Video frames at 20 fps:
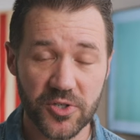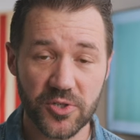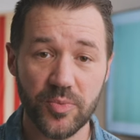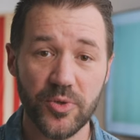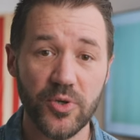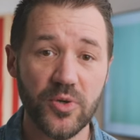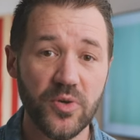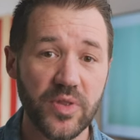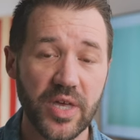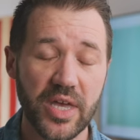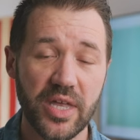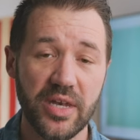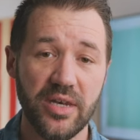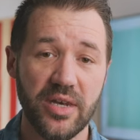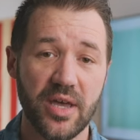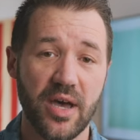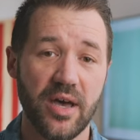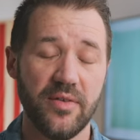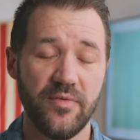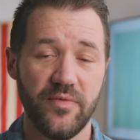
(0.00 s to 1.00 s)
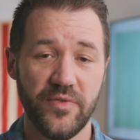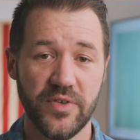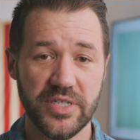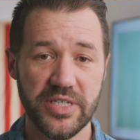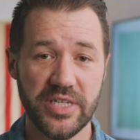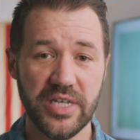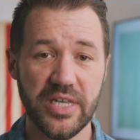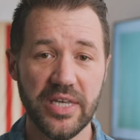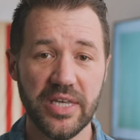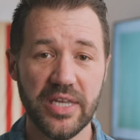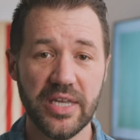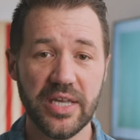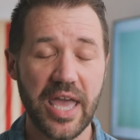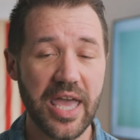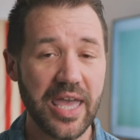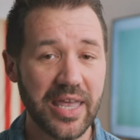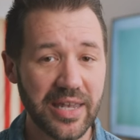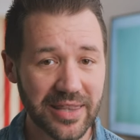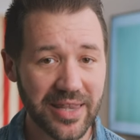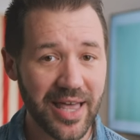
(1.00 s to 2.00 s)
smooth and non-fatiguing
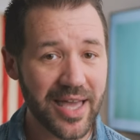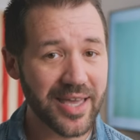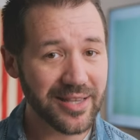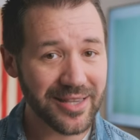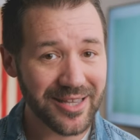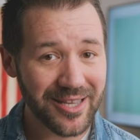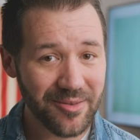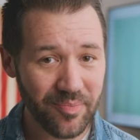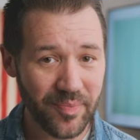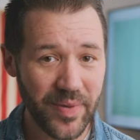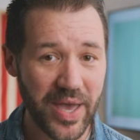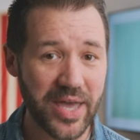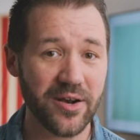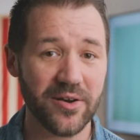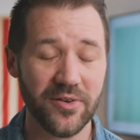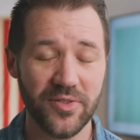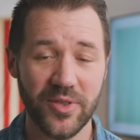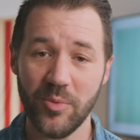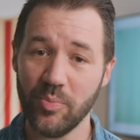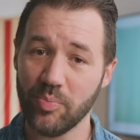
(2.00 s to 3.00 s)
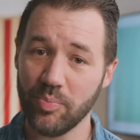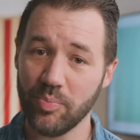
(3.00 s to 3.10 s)
and likely better than